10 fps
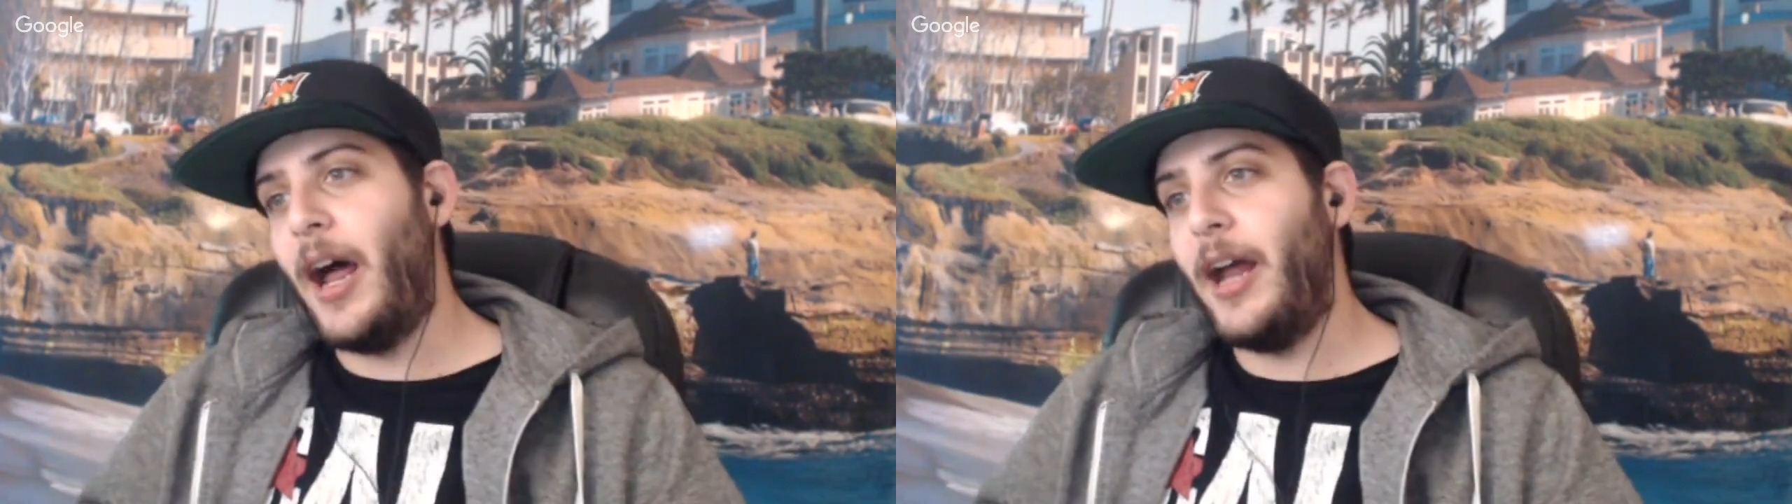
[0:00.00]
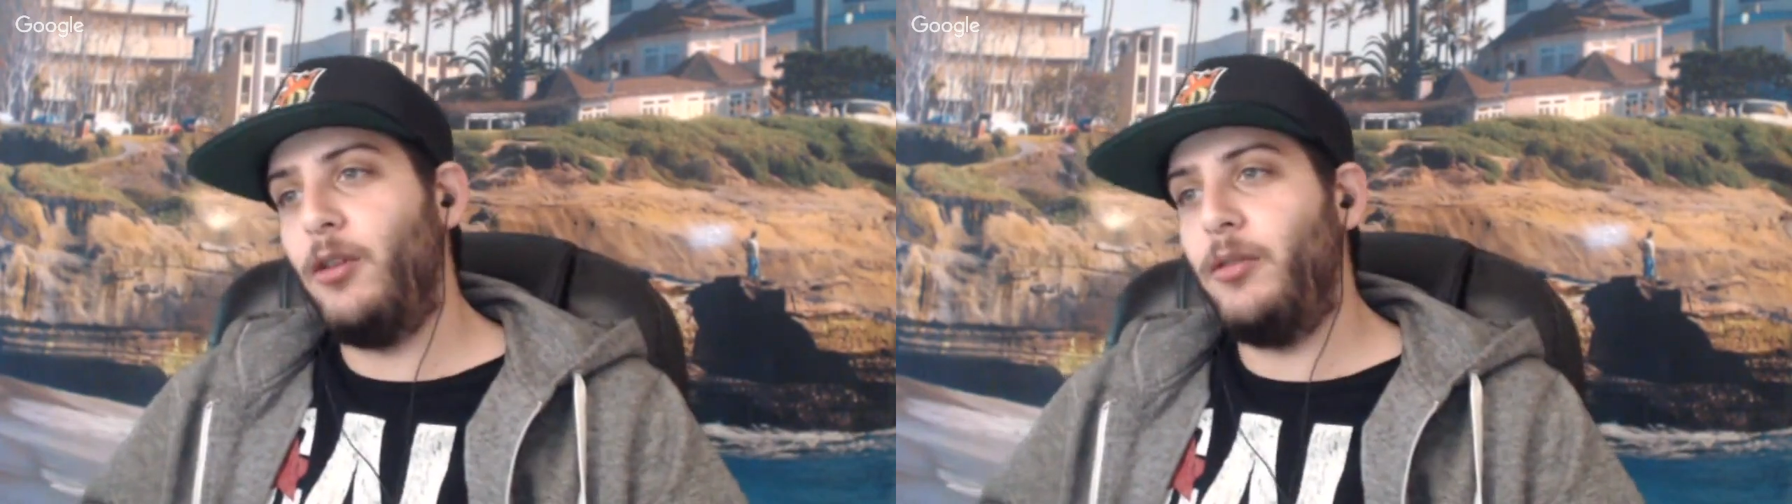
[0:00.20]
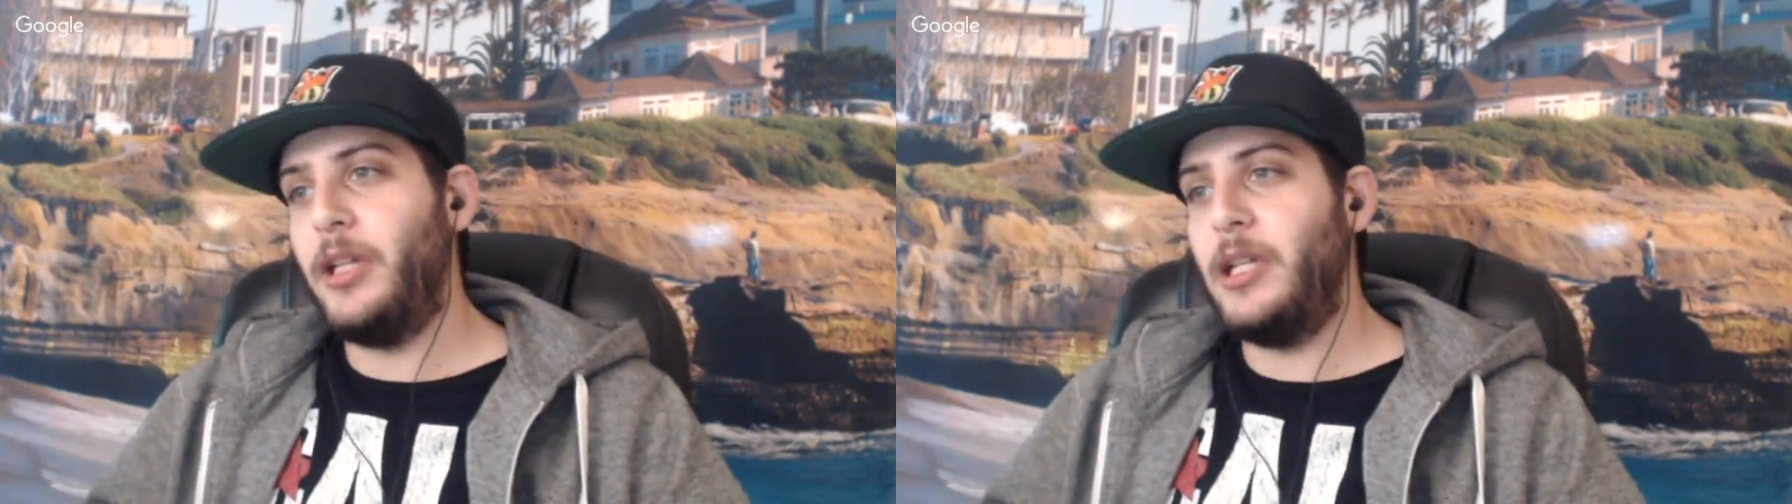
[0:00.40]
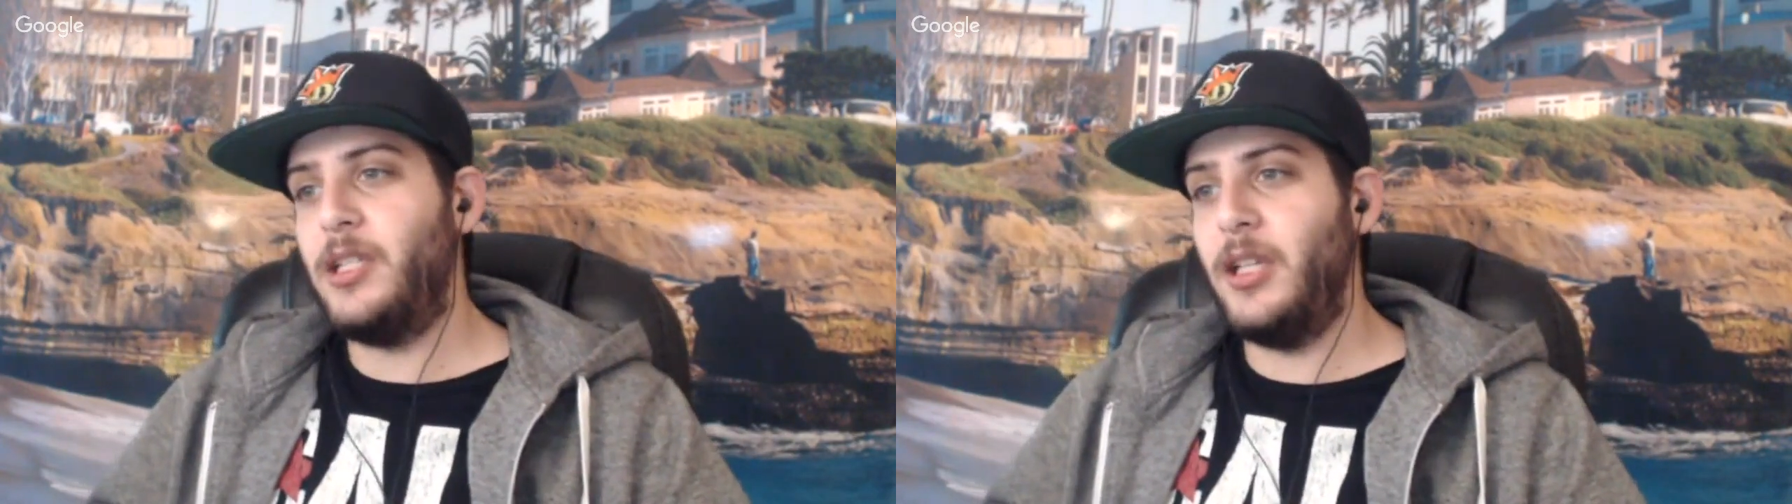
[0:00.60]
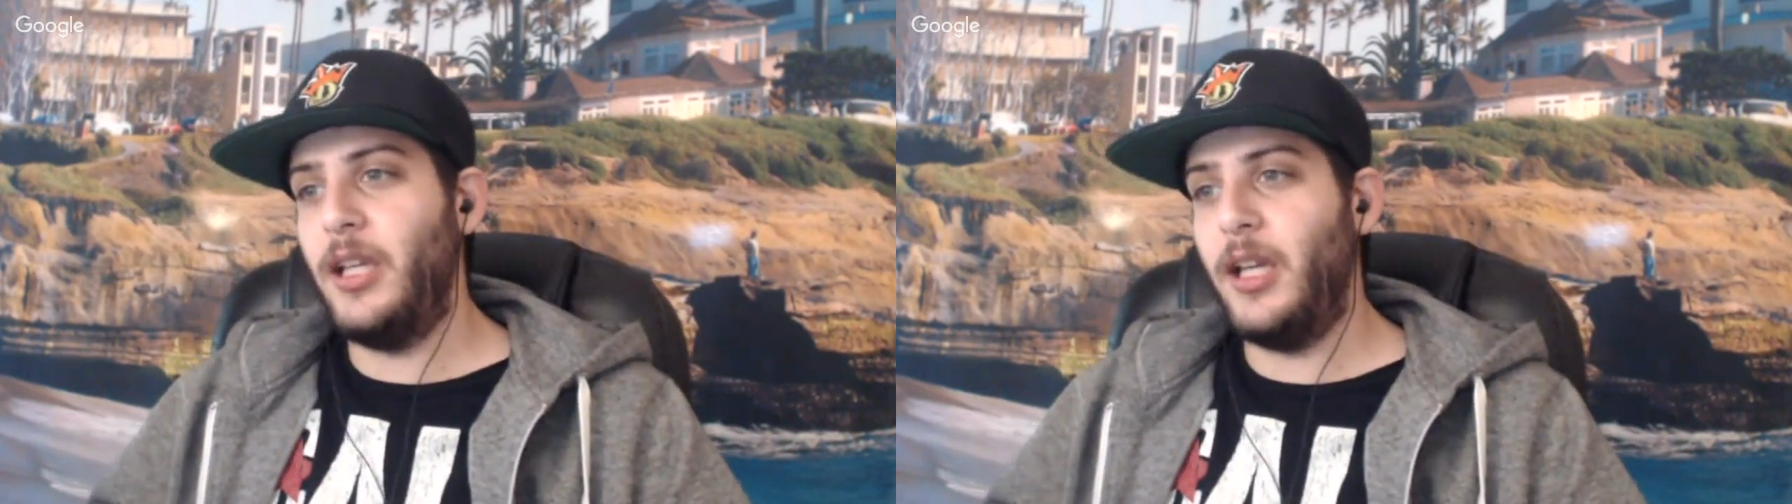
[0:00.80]
I don't really
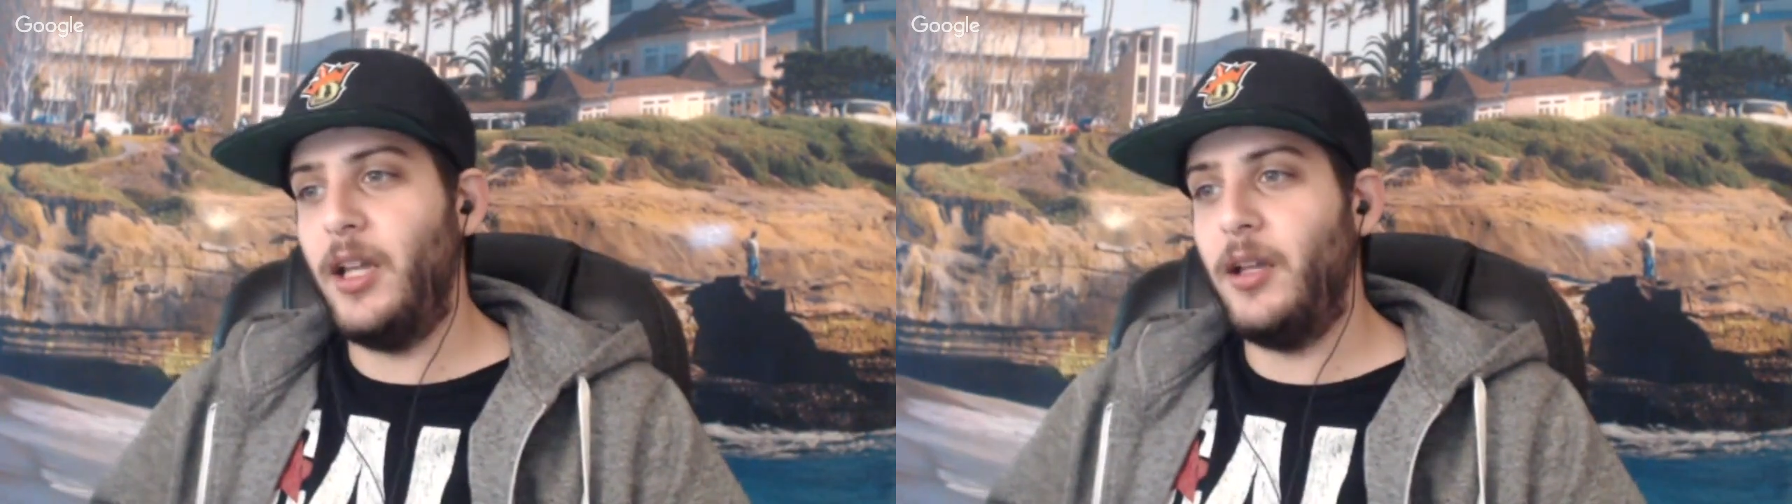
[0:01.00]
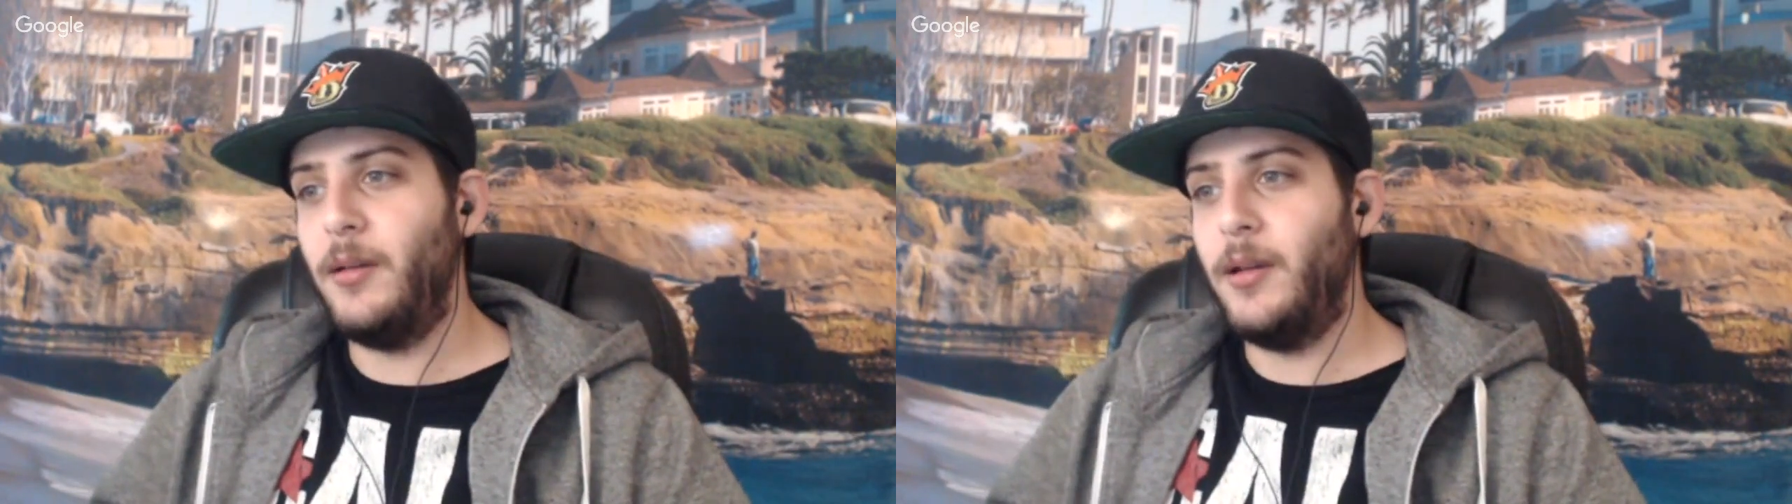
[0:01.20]
see